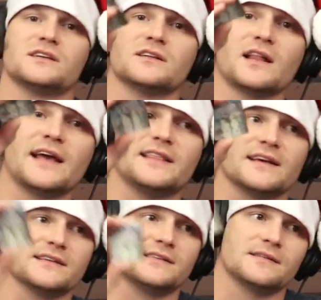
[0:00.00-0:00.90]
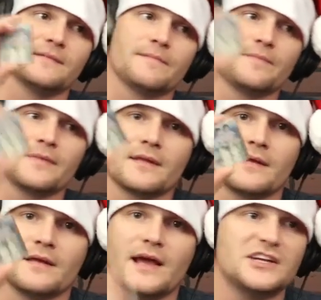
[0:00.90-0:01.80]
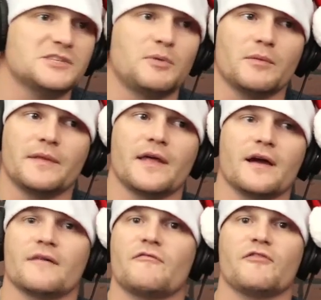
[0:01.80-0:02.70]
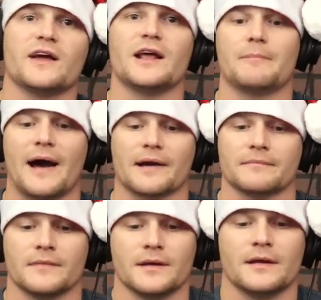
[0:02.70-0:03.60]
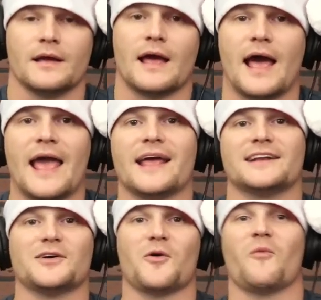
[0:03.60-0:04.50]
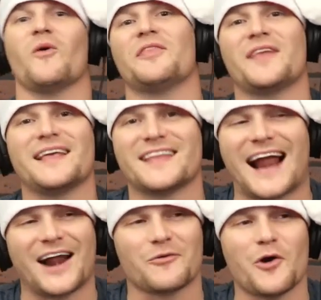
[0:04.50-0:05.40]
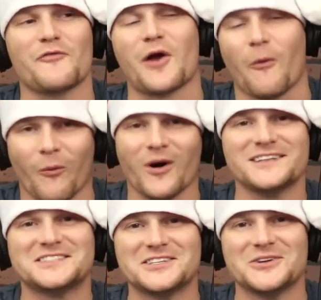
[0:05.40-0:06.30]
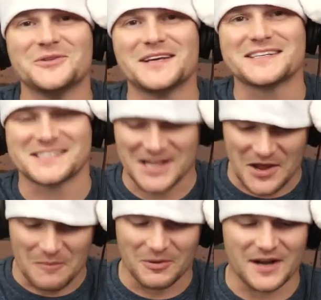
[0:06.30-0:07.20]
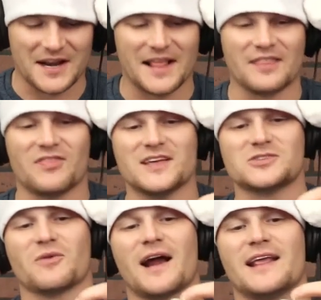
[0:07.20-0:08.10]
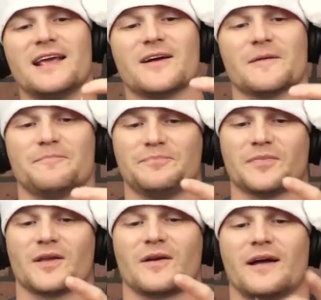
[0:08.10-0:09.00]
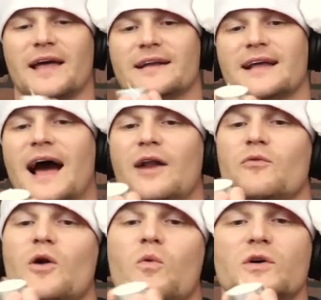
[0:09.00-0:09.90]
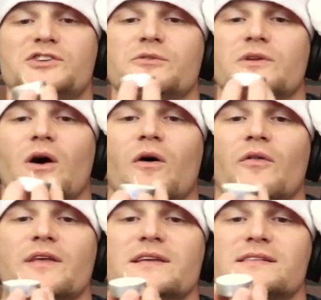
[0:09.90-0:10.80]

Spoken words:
like this and just put them in there. Forget about them. And one thing that I don't know if y'all want to do this, but this right here, and I don't know what you would call these